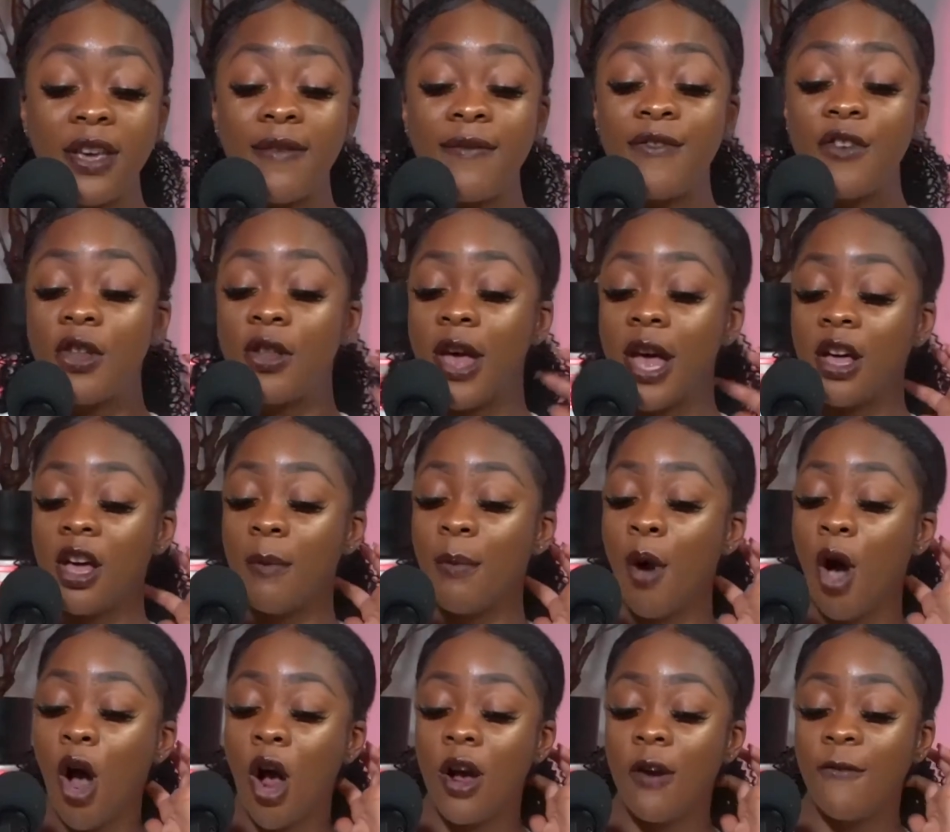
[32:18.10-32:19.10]
like
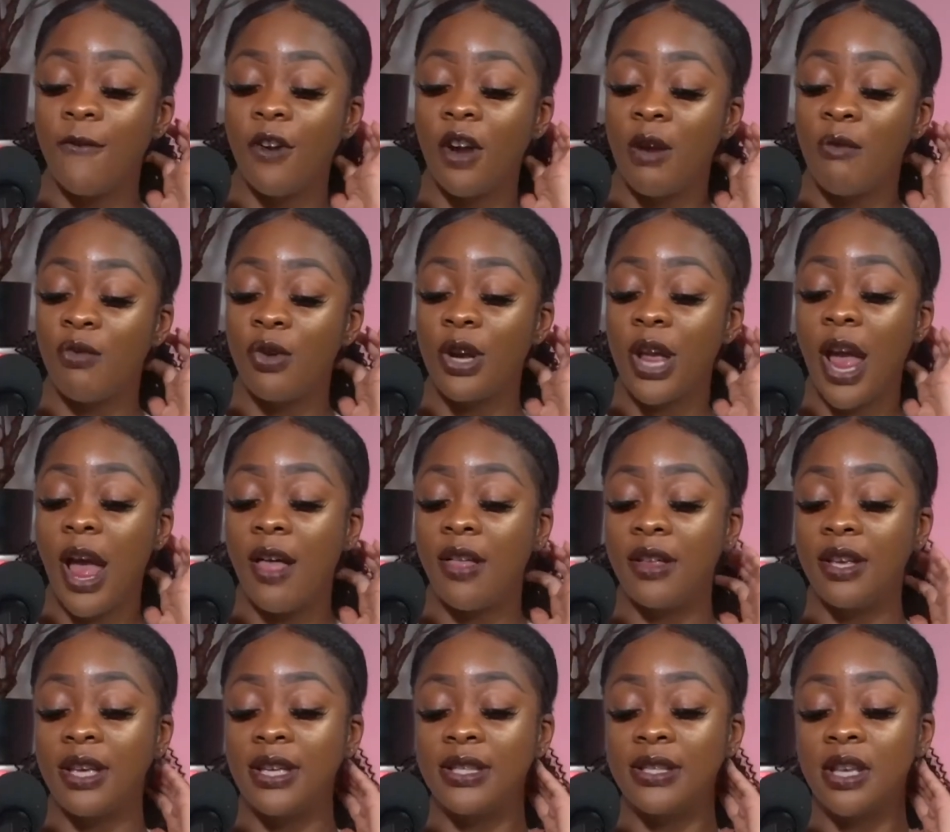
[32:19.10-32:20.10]
apart from
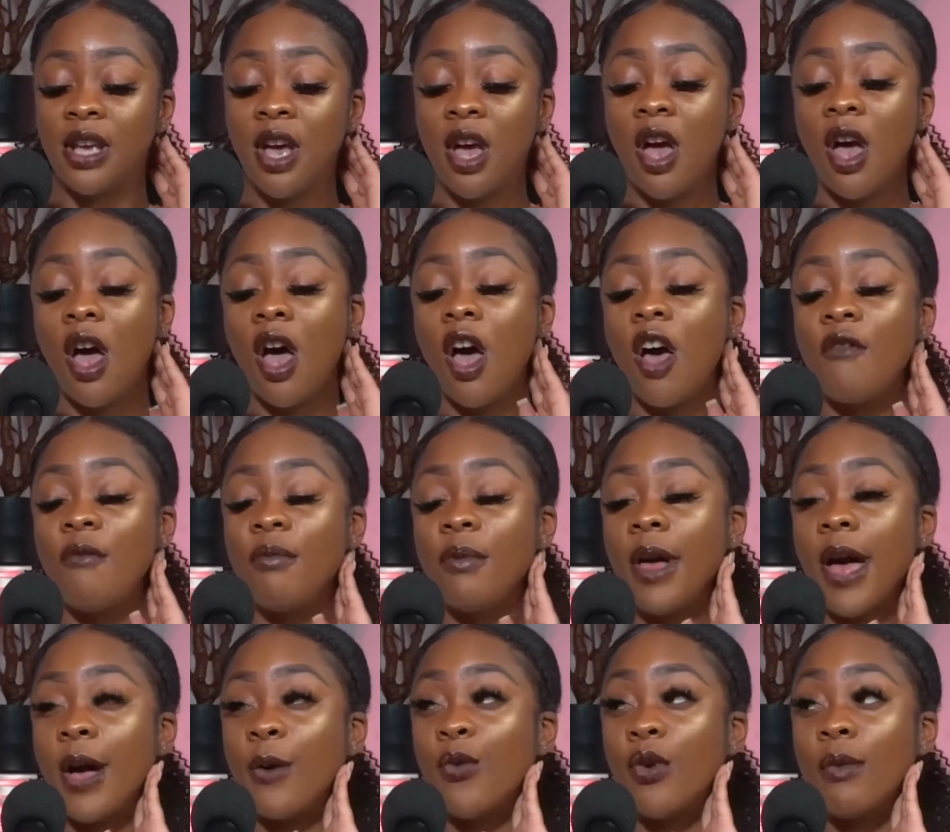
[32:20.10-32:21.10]
realities of
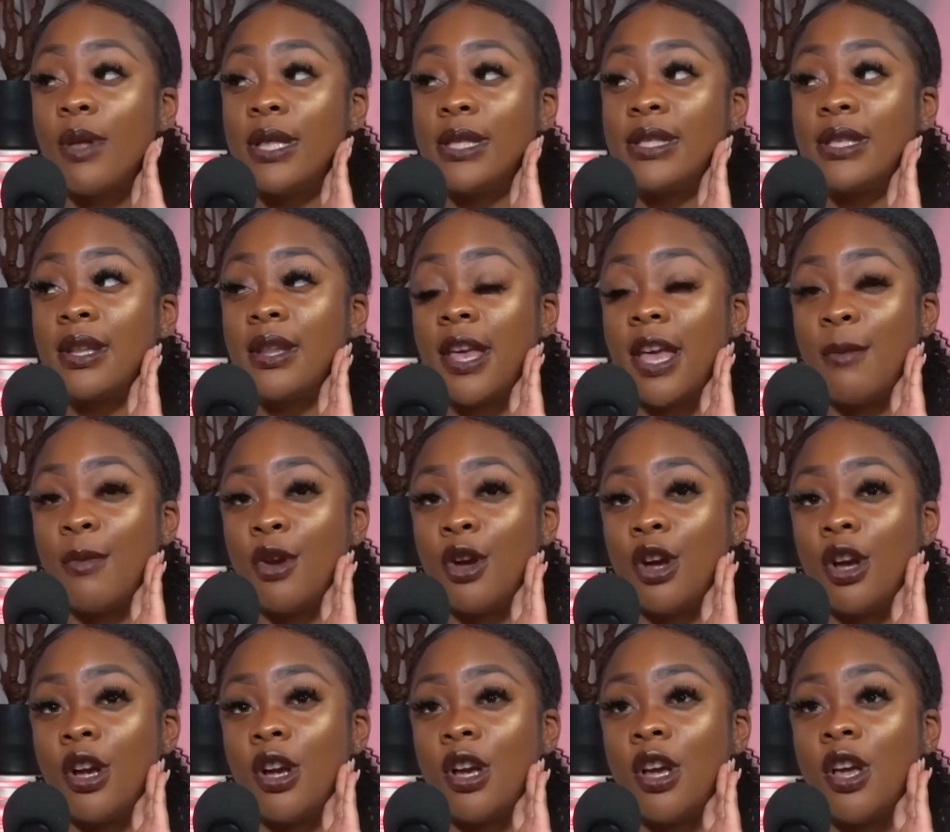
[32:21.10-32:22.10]
Black women's
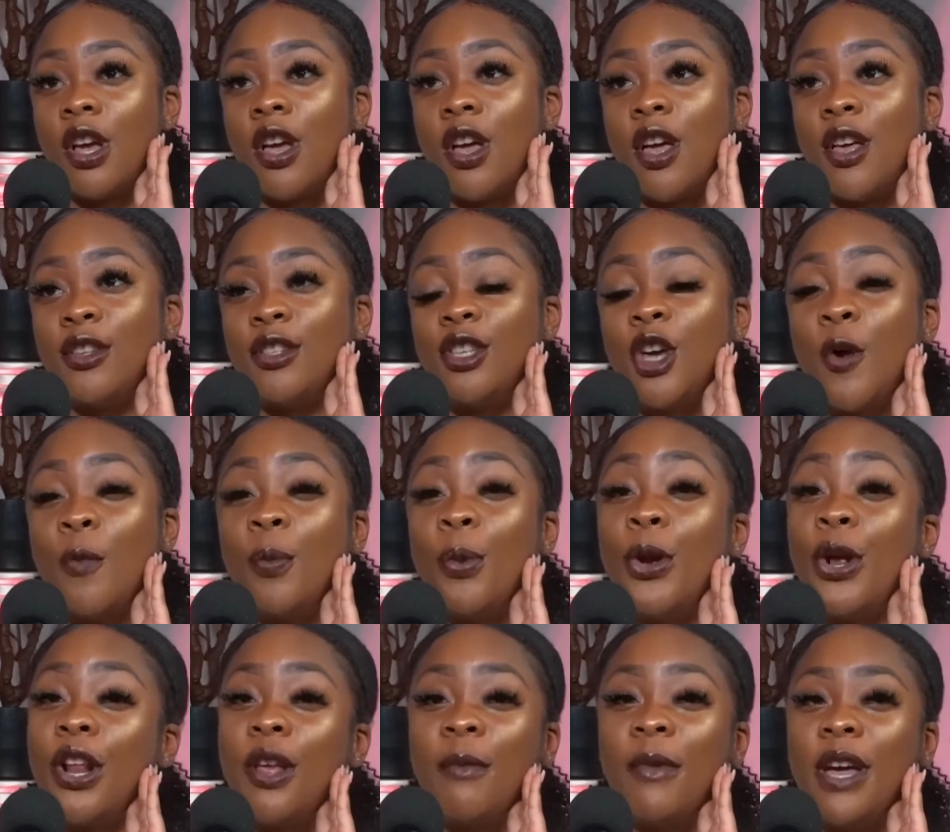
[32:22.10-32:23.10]
labor. So
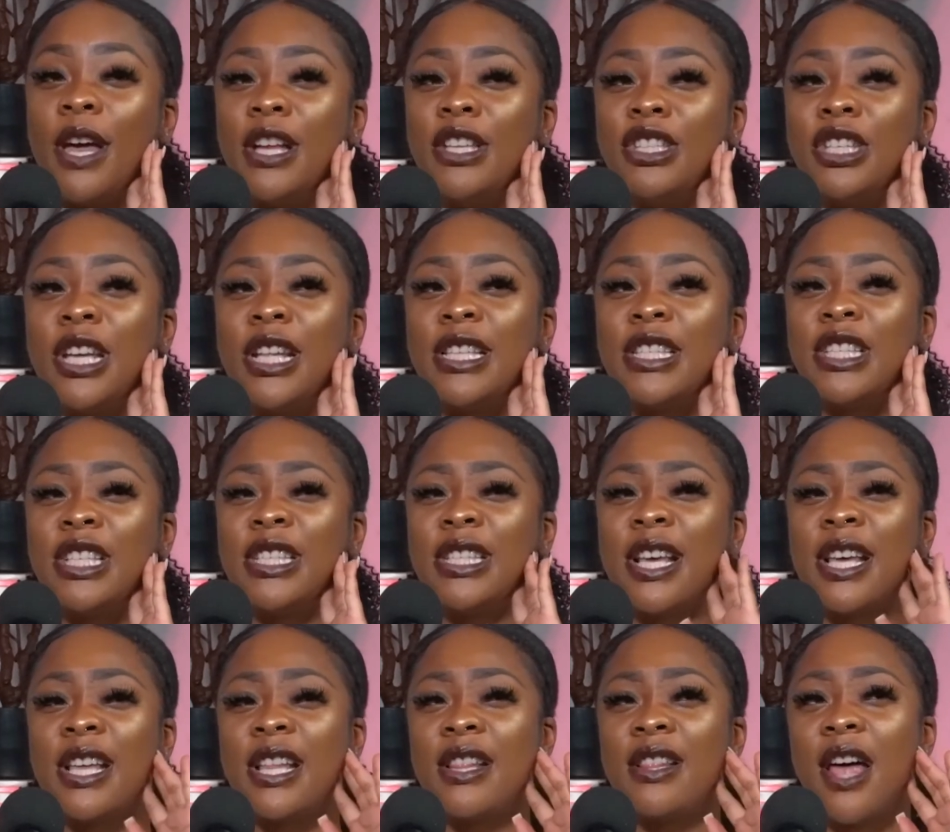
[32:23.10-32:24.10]
pretty much it's just
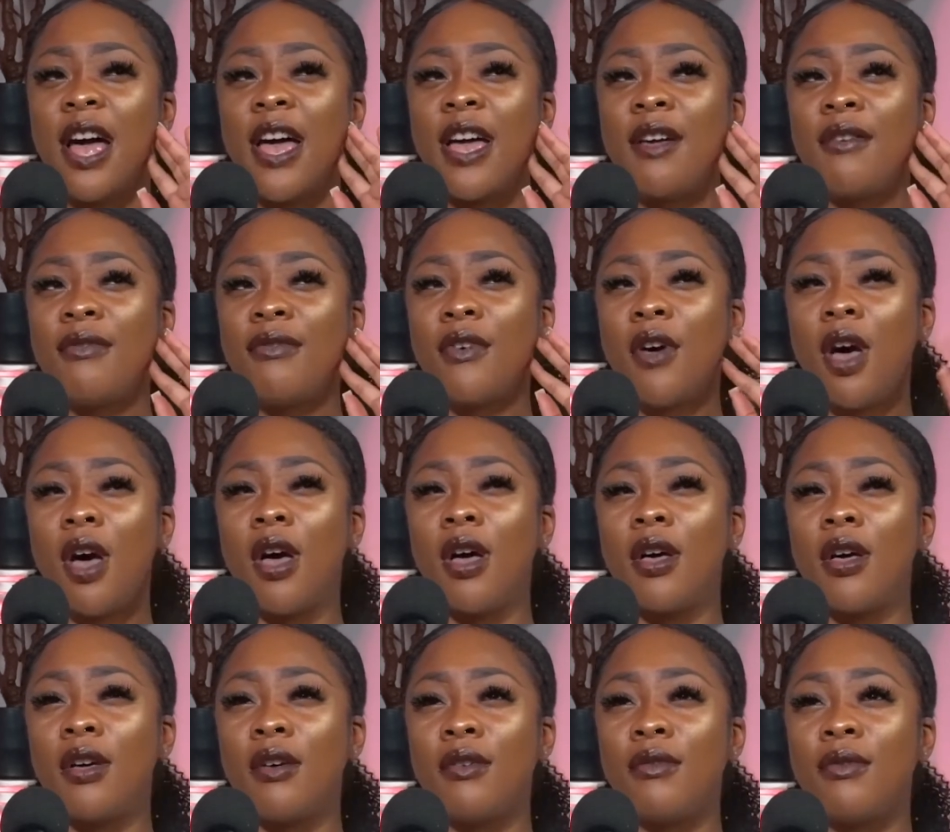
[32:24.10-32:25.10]
like a life
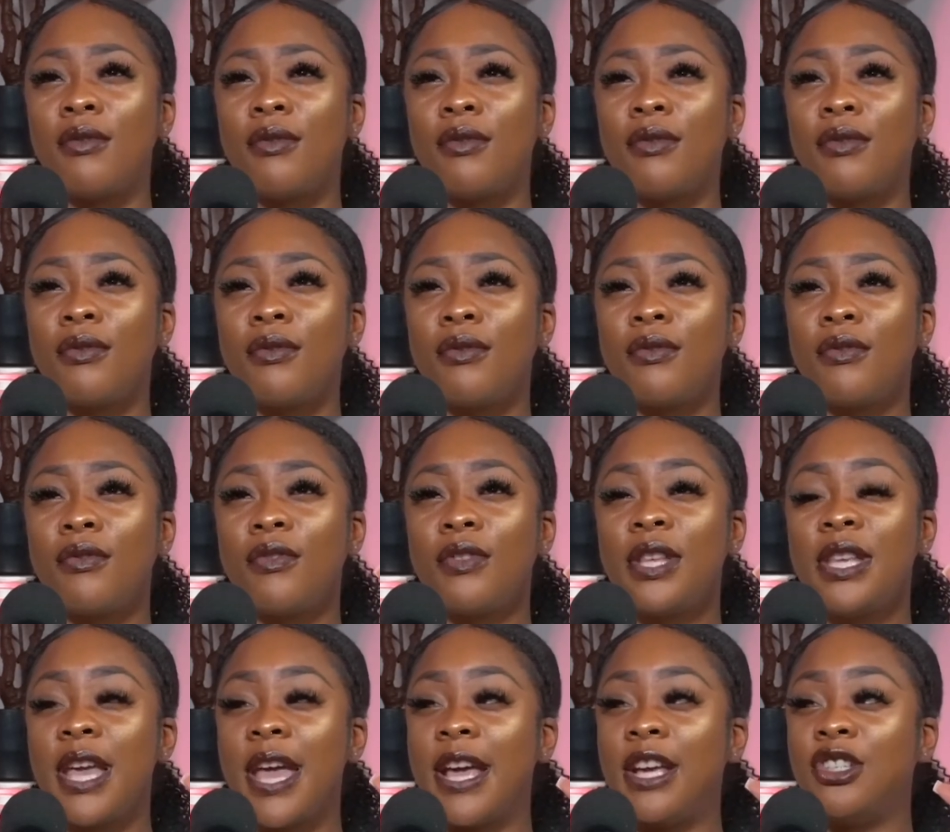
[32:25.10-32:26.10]
of
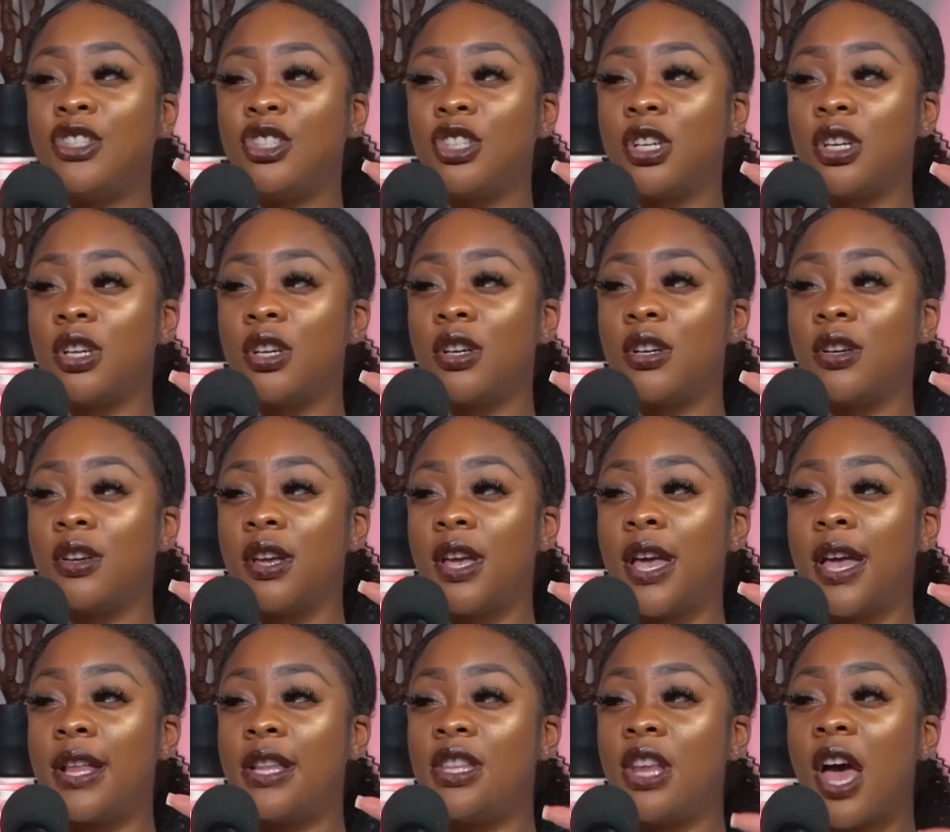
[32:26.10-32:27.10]
leisure
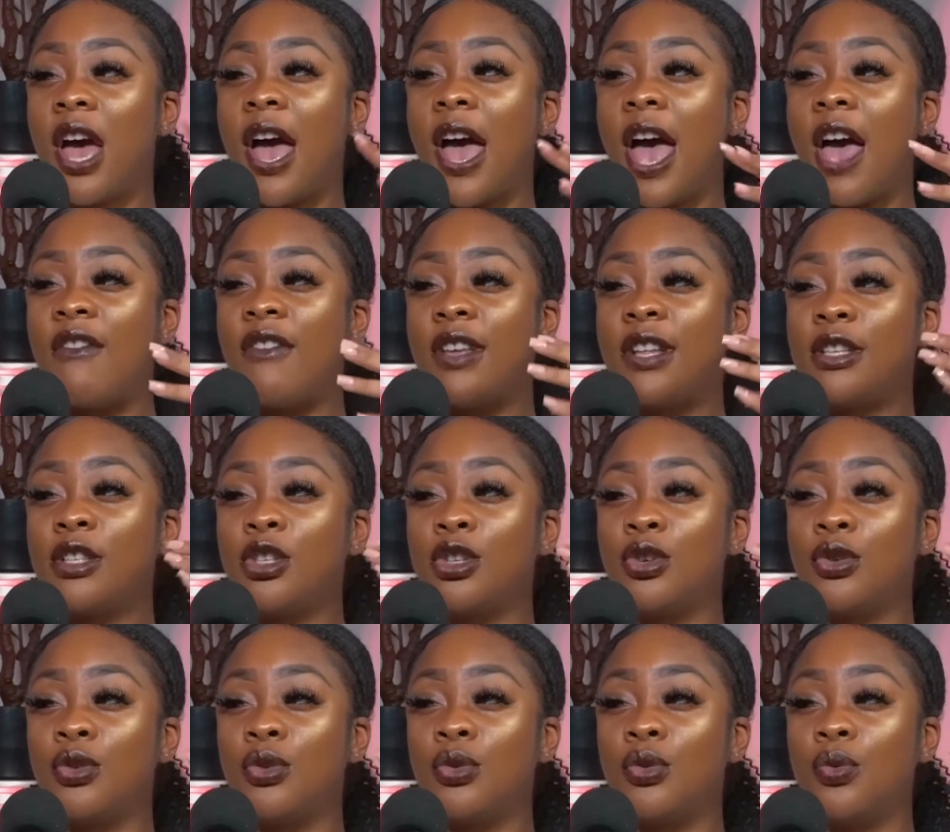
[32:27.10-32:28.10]
and not having
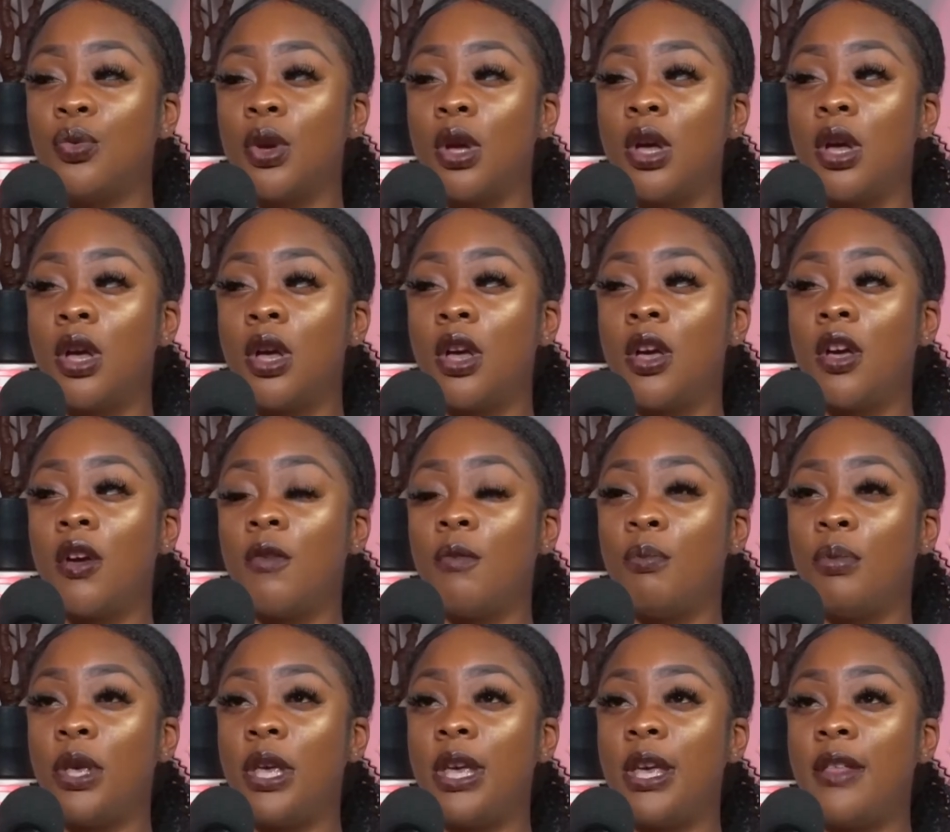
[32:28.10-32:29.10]
to
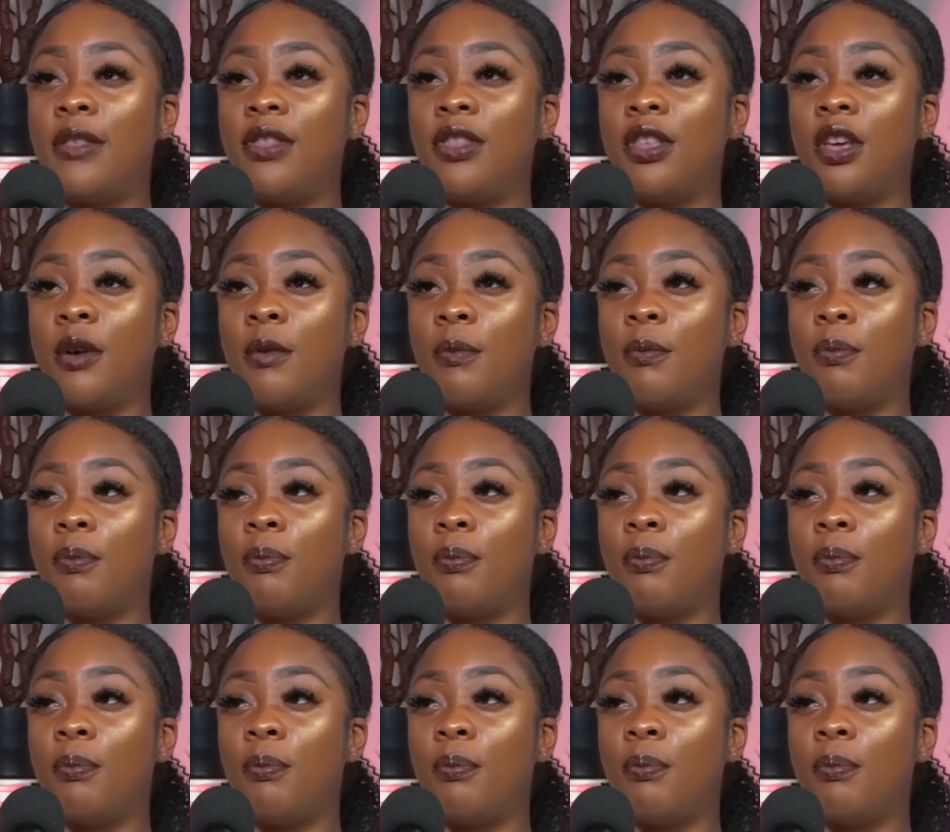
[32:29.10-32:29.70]
be the